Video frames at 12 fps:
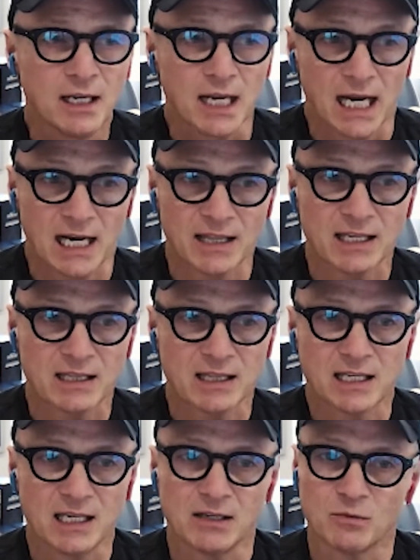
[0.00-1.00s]
And I think the
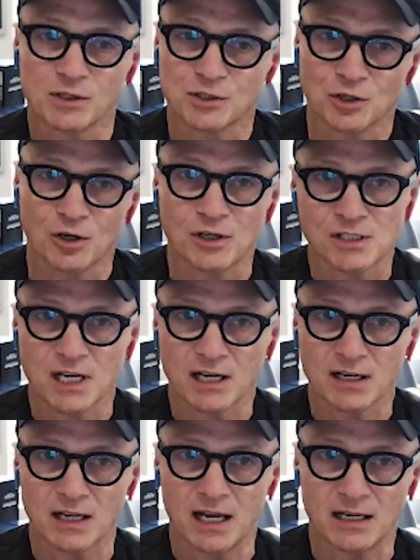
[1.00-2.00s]
key with churn is
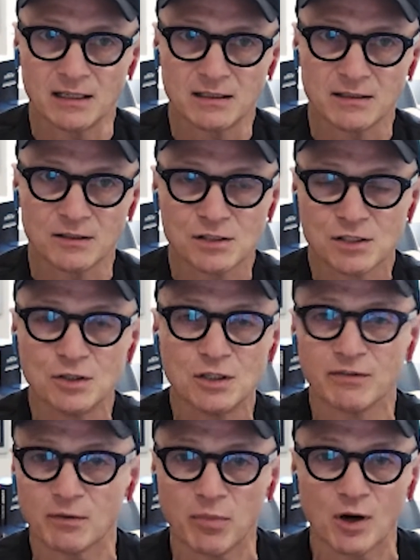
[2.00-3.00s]
there's two
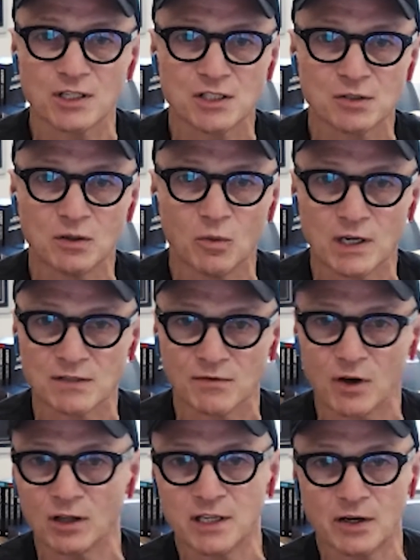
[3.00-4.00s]
different parts to it. One is
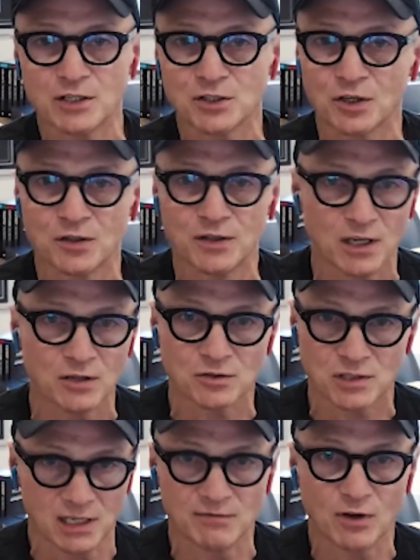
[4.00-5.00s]
voluntary churn, the other is
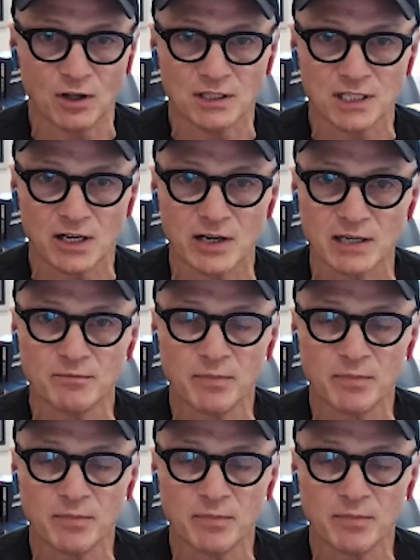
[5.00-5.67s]
involuntary.